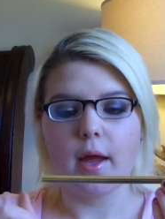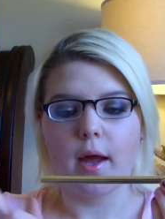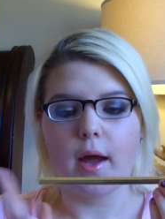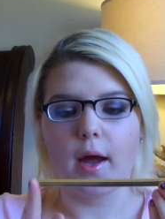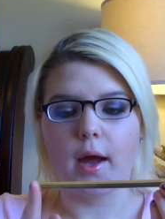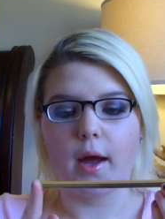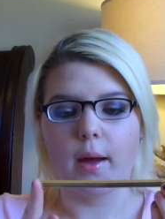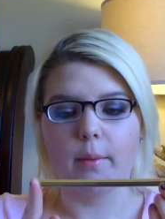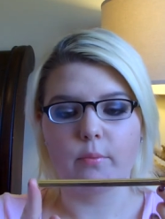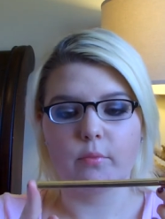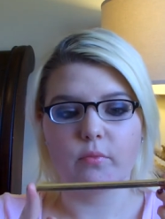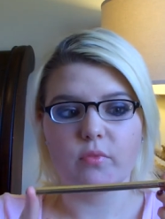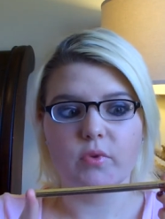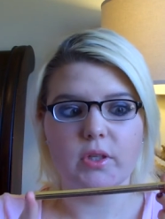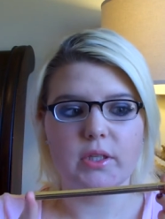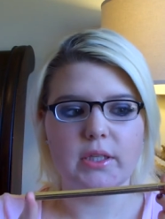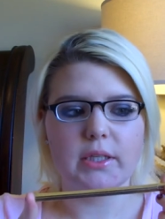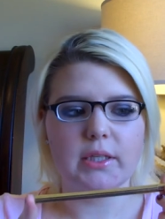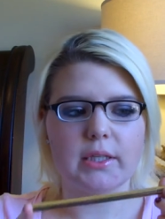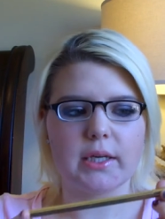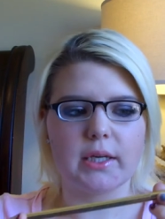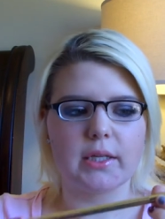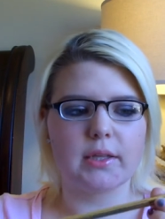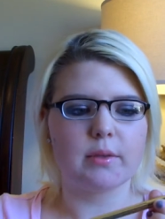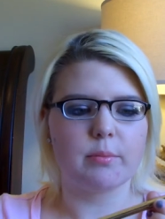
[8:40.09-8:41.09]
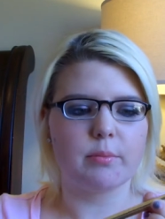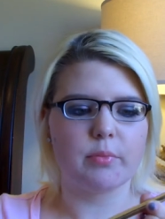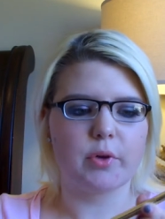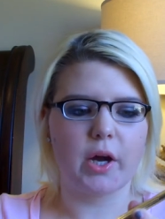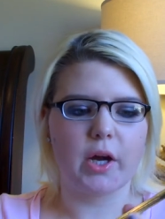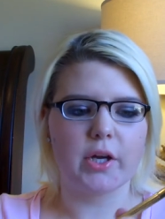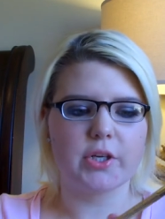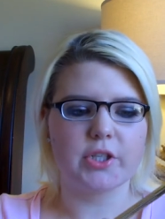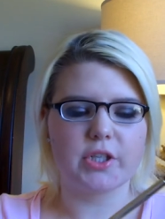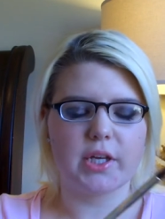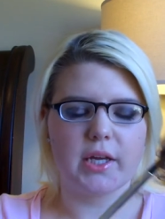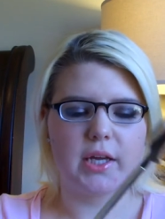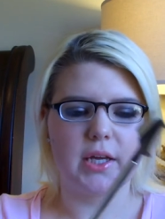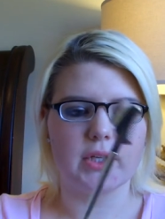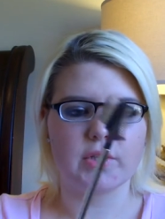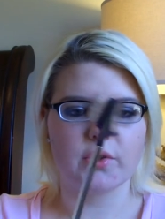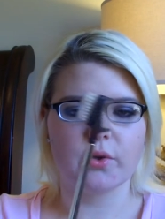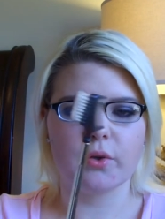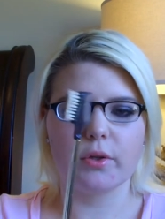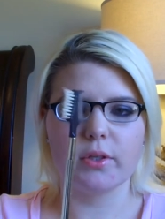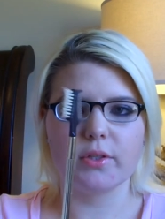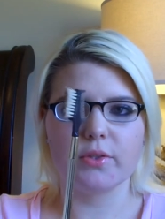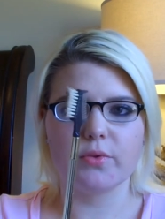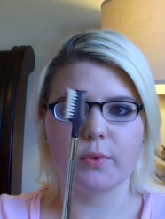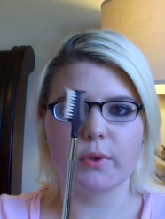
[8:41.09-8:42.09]
Um, really like the brush
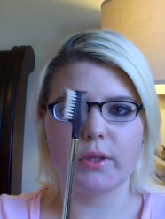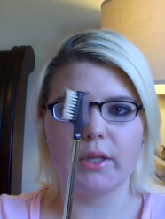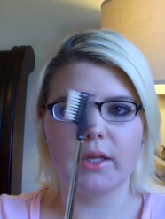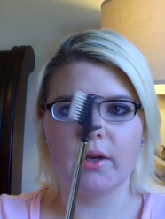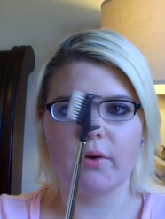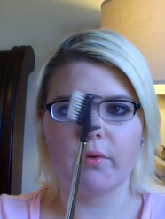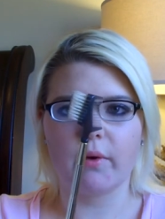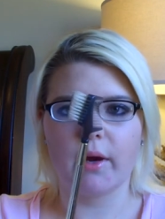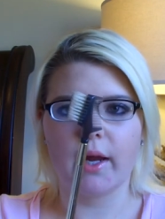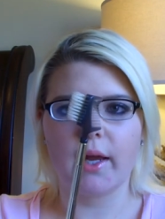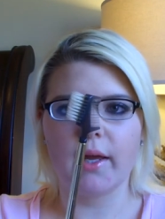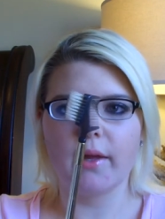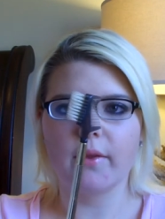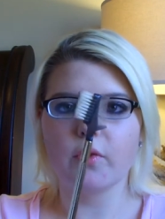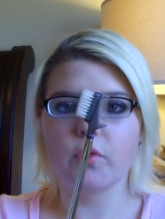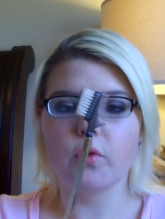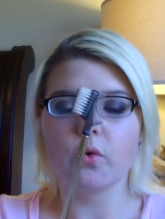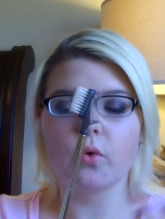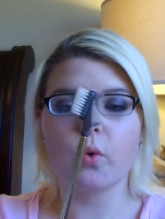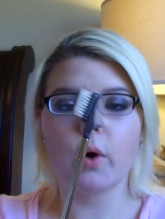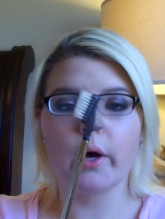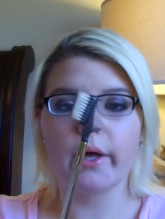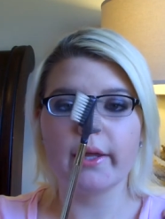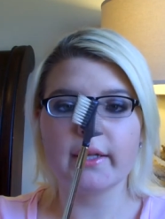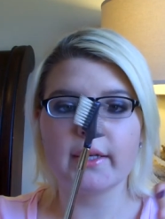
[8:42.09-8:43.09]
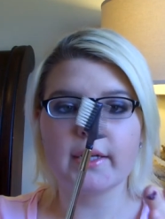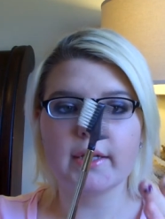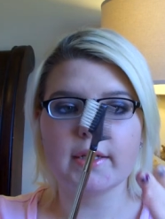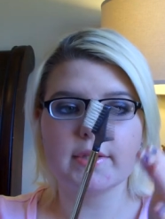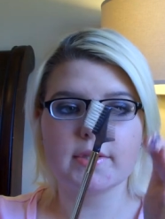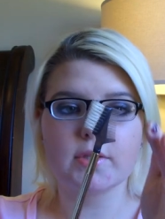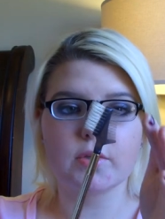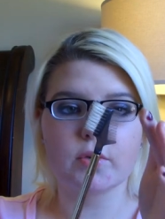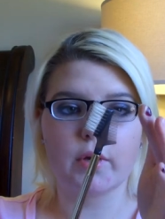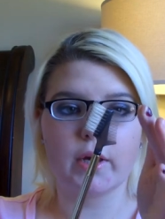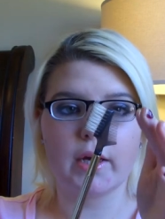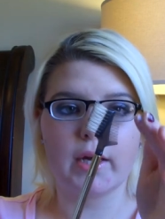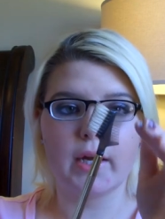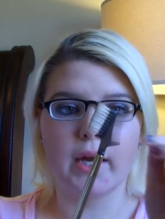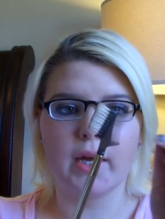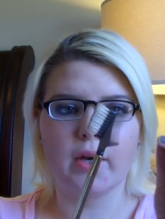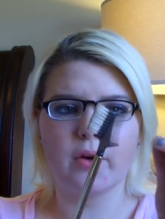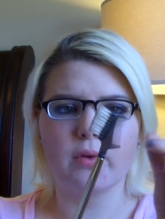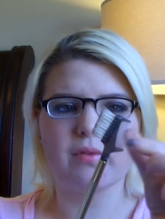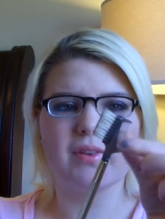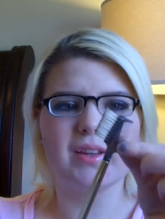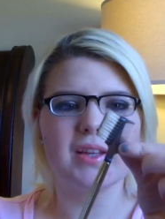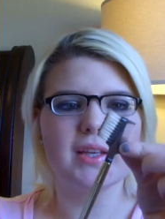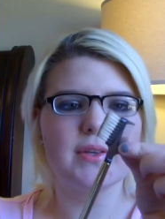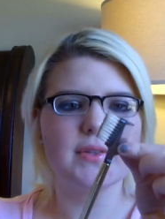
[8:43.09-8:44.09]
handle. It's really great. The quality is great. I
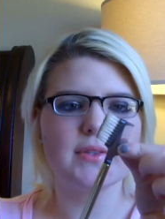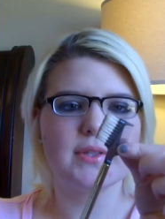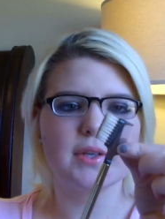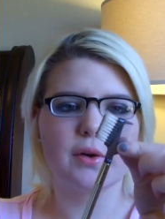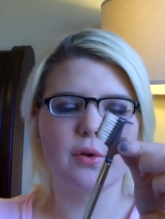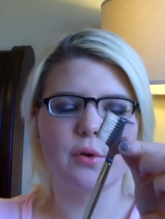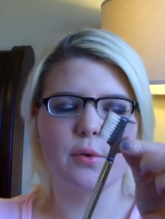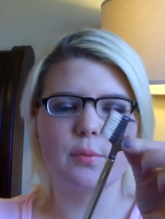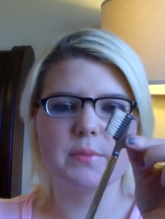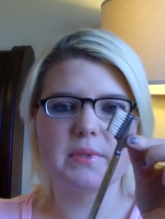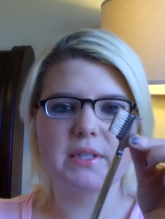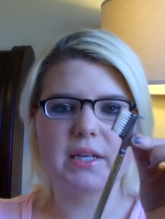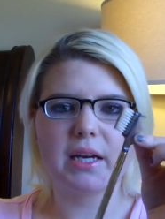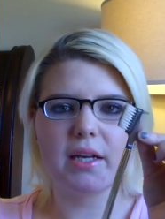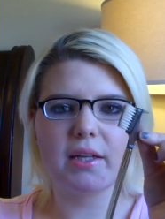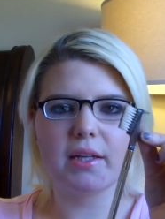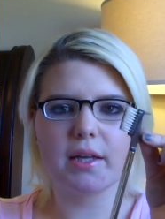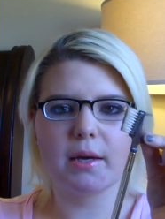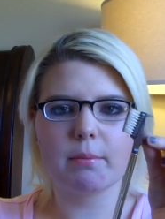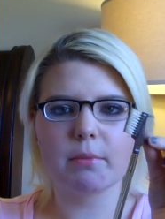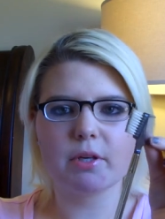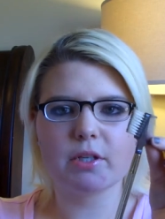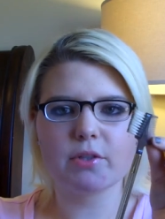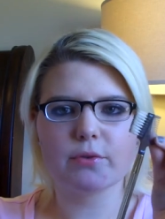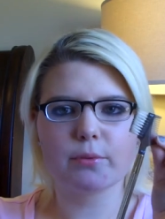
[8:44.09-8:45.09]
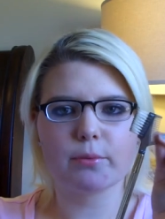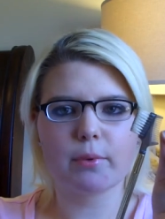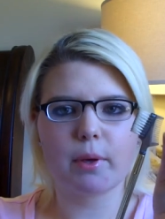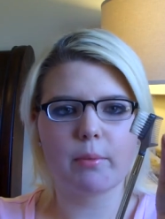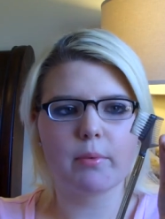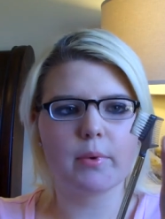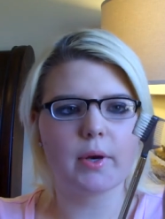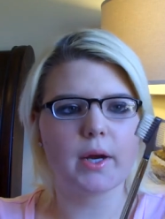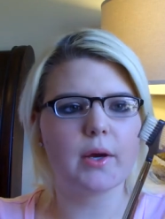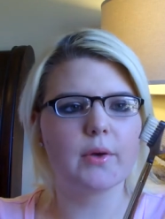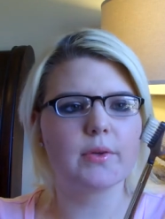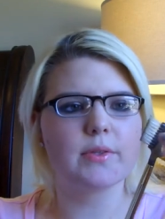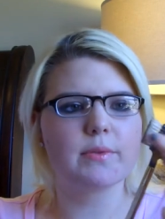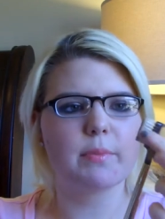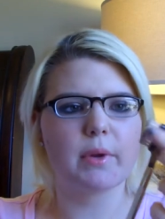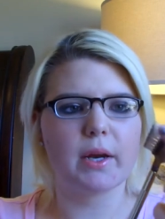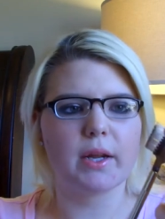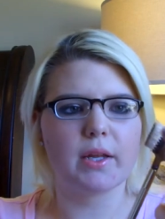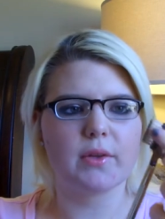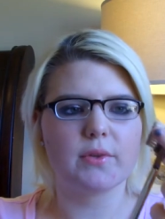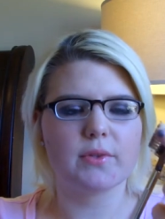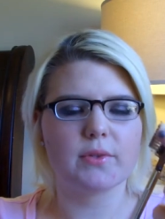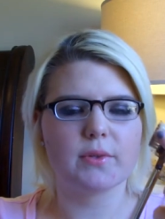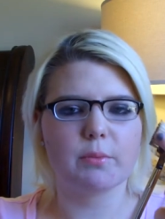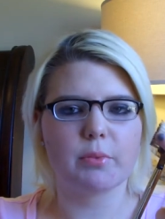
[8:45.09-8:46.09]
don't really use the comb side that much for my brows, but
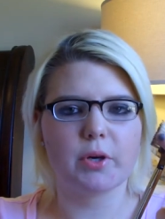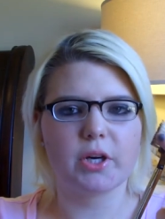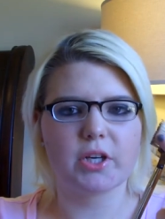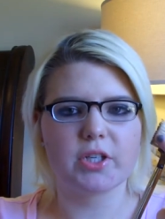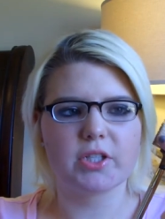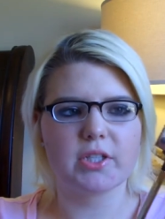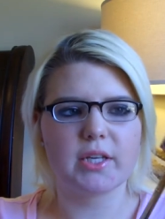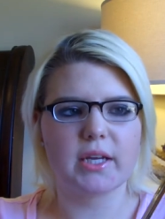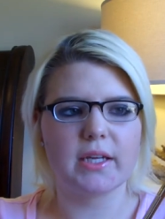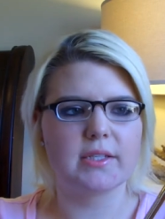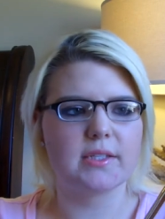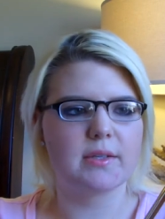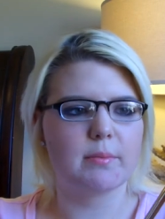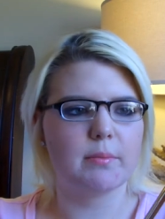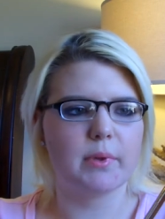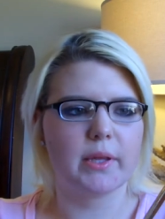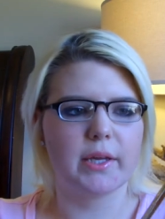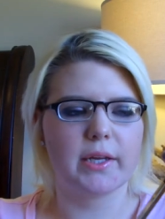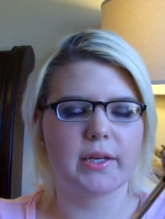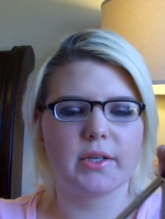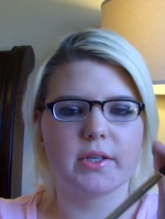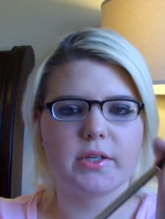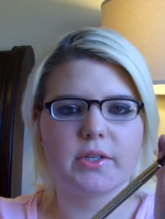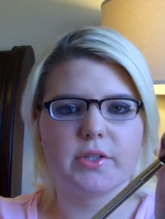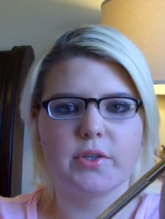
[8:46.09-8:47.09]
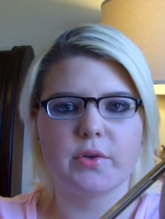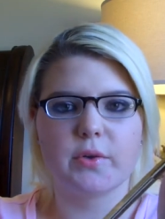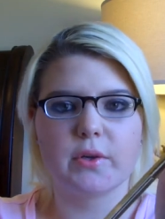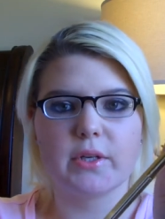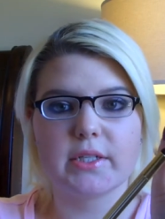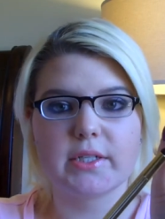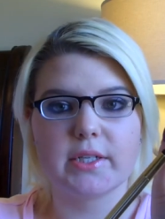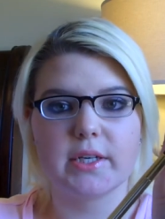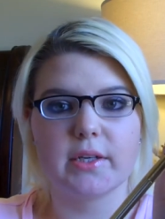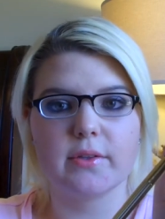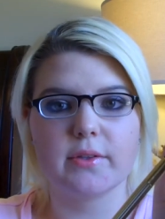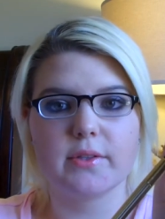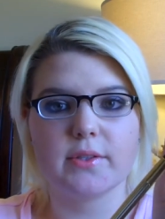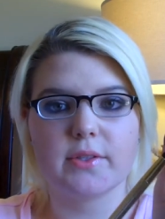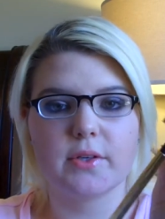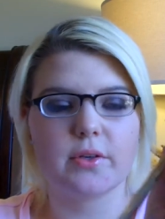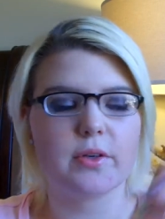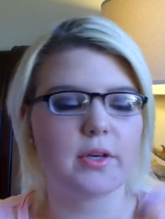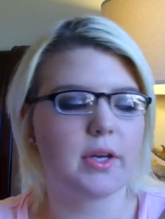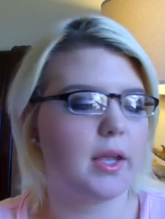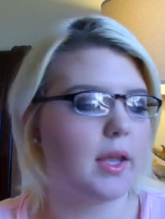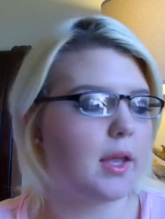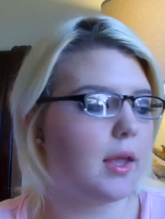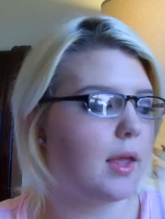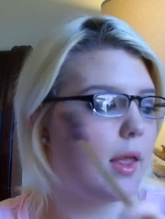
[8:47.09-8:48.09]
I use the brush side to blend. As you can tell, it's
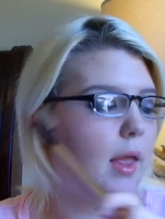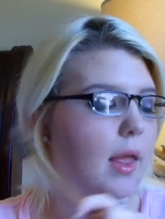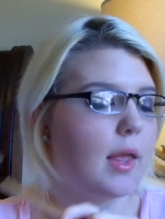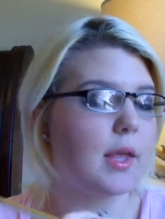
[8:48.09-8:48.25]
dirty.